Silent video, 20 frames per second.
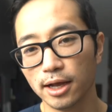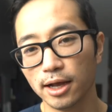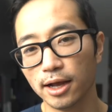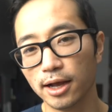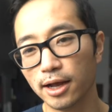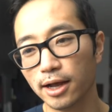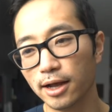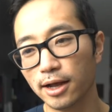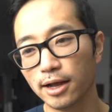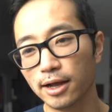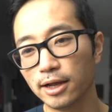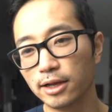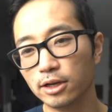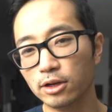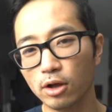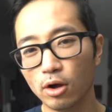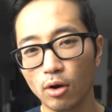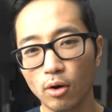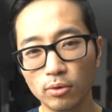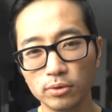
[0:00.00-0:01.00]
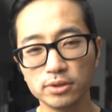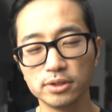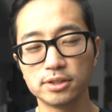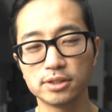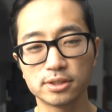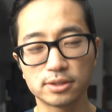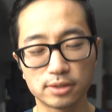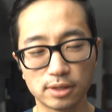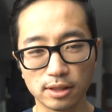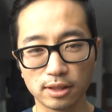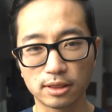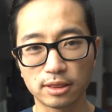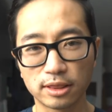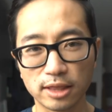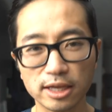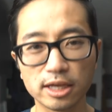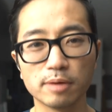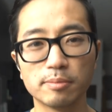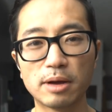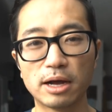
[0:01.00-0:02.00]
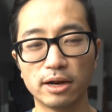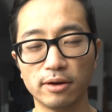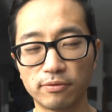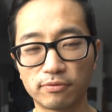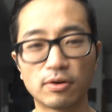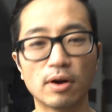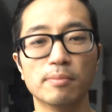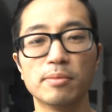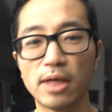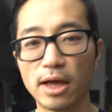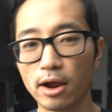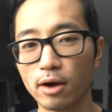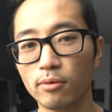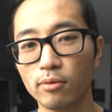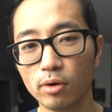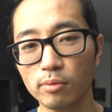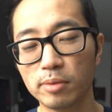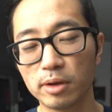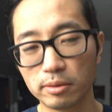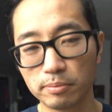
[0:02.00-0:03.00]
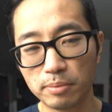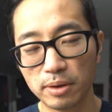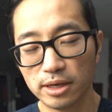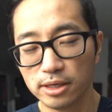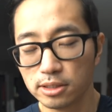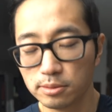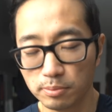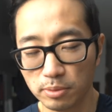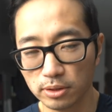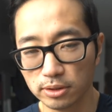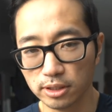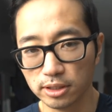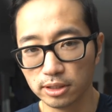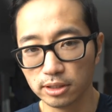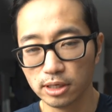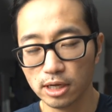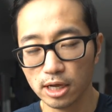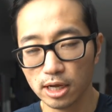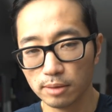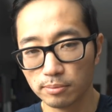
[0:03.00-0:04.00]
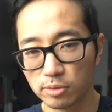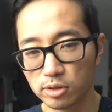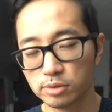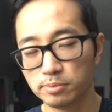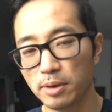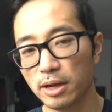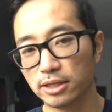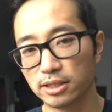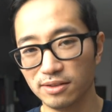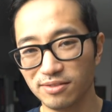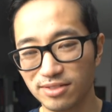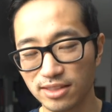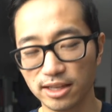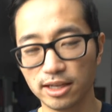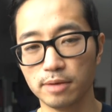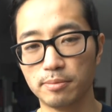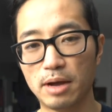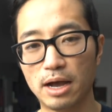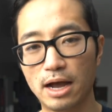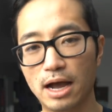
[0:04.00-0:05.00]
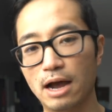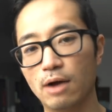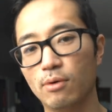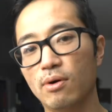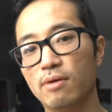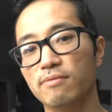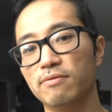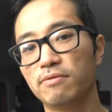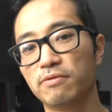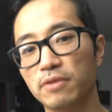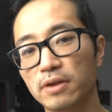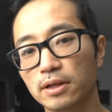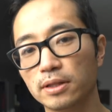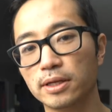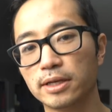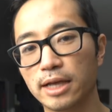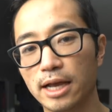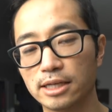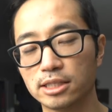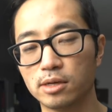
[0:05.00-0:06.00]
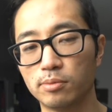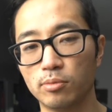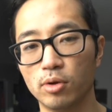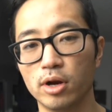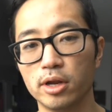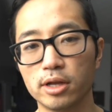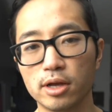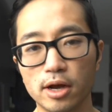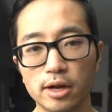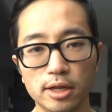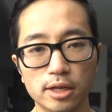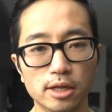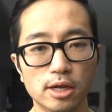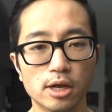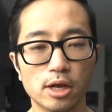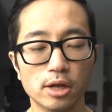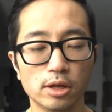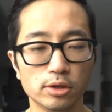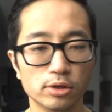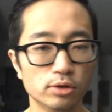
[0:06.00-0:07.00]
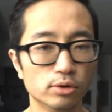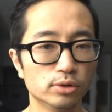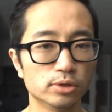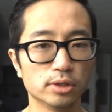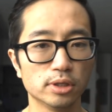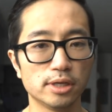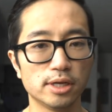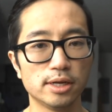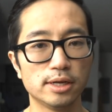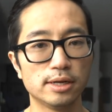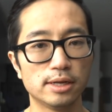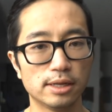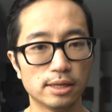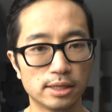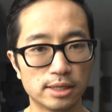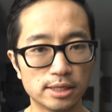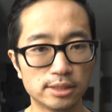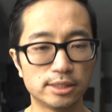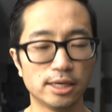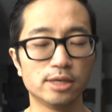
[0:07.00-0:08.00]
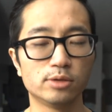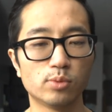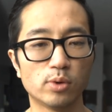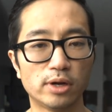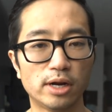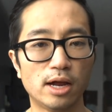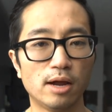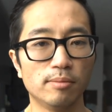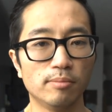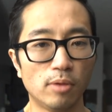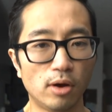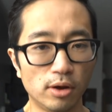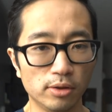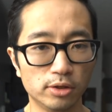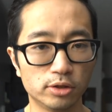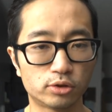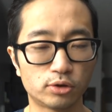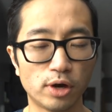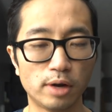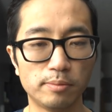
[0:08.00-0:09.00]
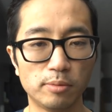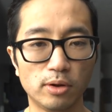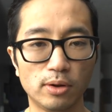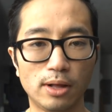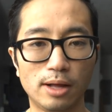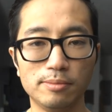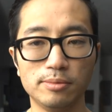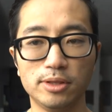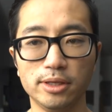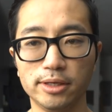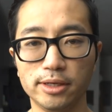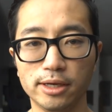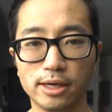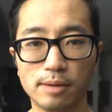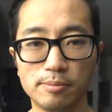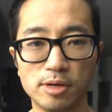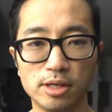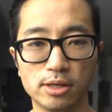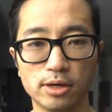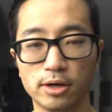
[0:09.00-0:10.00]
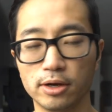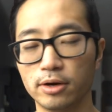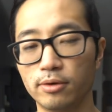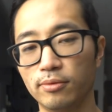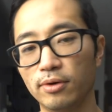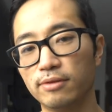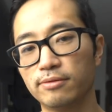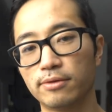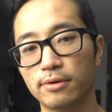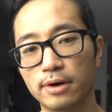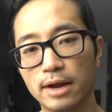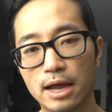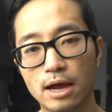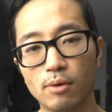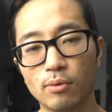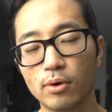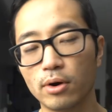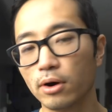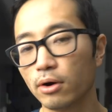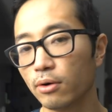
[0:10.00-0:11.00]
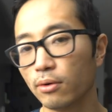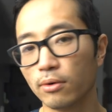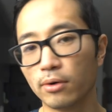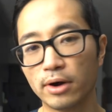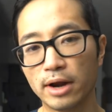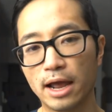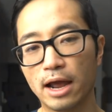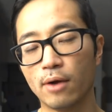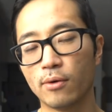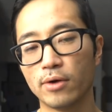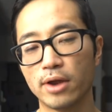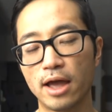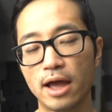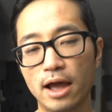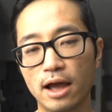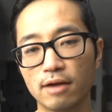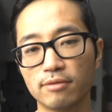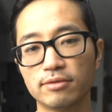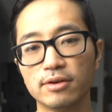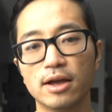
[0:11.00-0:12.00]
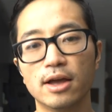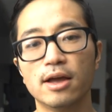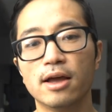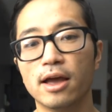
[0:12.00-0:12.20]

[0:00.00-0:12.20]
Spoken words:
Only just think about it from that aerobic base building perspective. Think about how I'm feeling as I'm running on it. Usually these days when I'm on the treadmill, I'm thinking I'm either gonna run for an hour or an hour and a half.